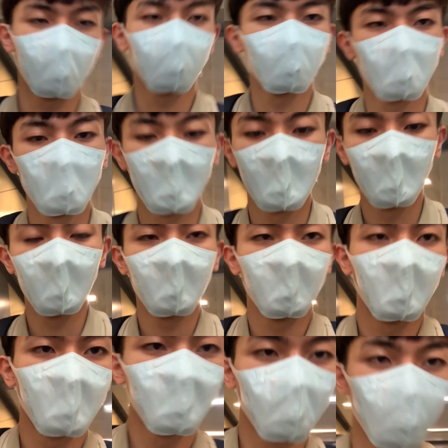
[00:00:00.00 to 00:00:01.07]
and
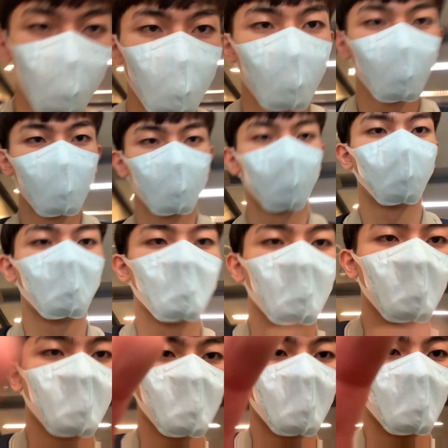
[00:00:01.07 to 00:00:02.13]
Finally, I
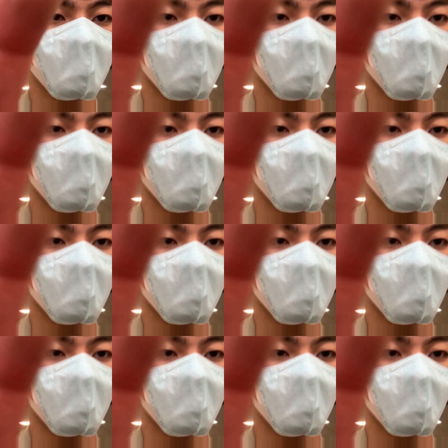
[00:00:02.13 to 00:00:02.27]
arrive in my